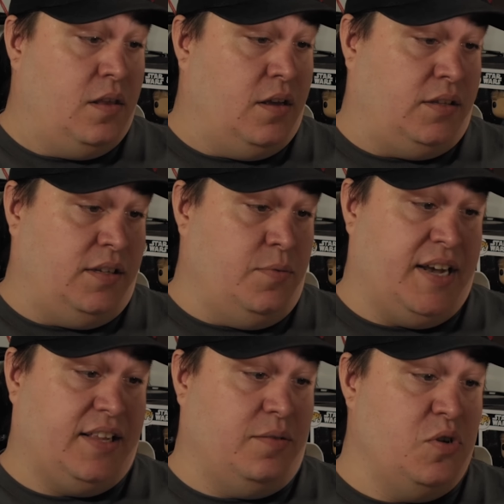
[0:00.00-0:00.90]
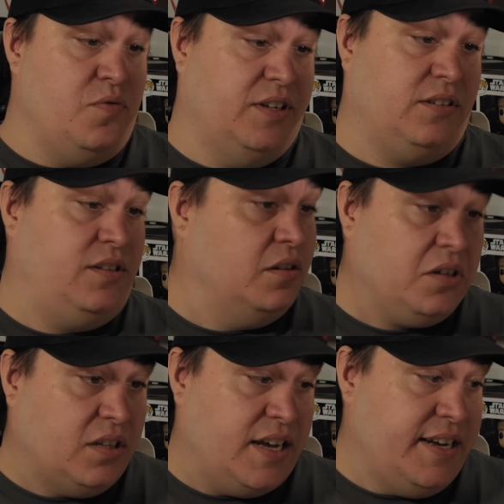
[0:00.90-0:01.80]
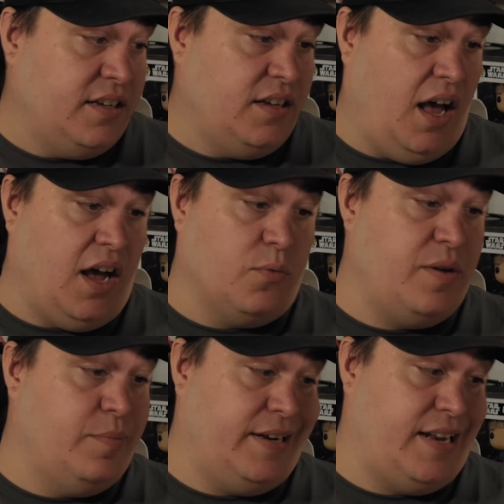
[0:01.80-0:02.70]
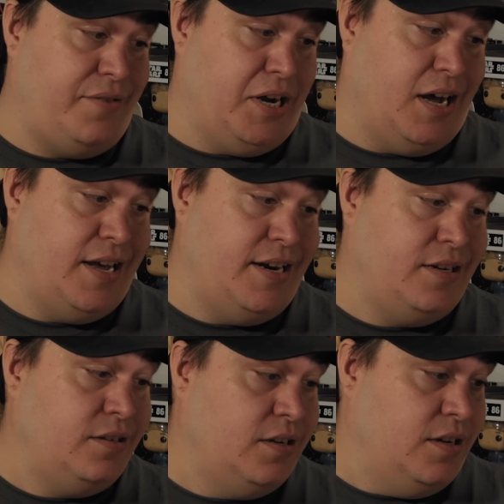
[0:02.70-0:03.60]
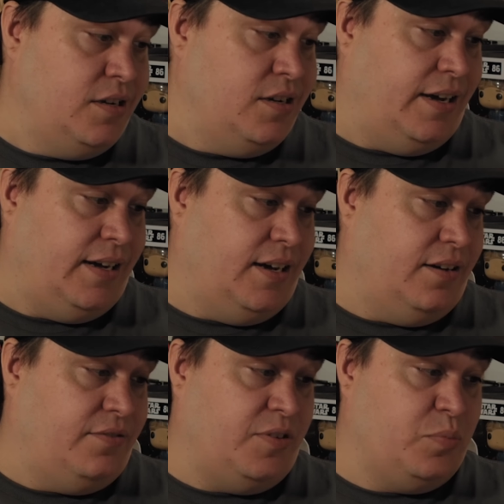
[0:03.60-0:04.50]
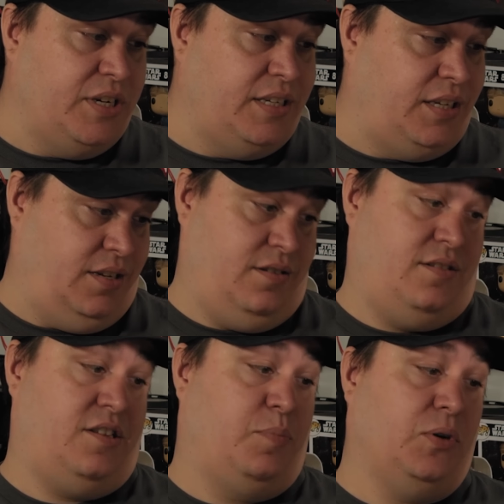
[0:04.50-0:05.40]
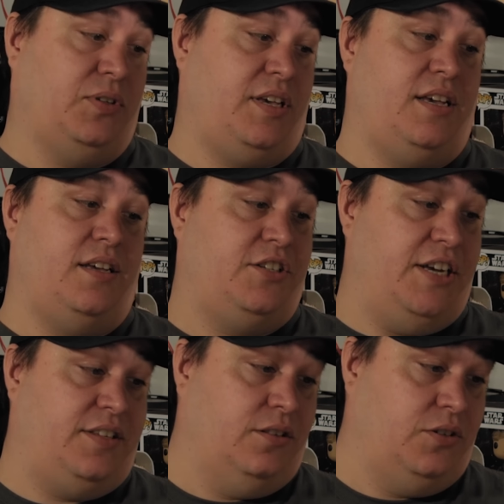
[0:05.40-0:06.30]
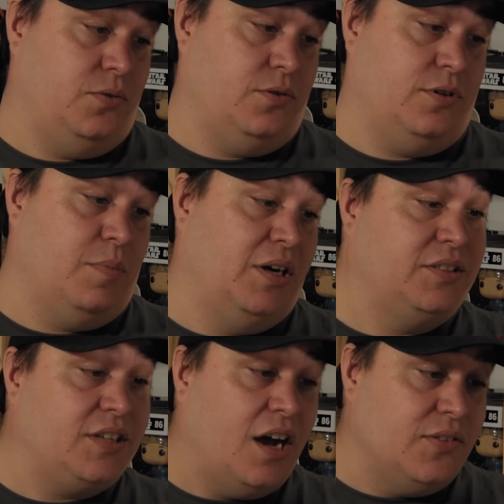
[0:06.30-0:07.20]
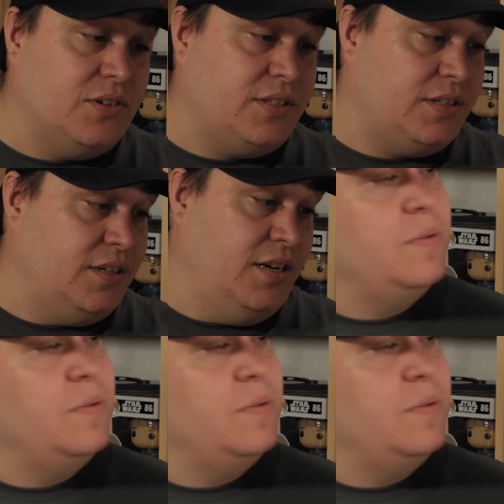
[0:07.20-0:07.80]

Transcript: Let's see, we got some new villains, it looks like, uh, written by David Hine, uh, Fabrice Sapolsky, Jason Latour, amongst others.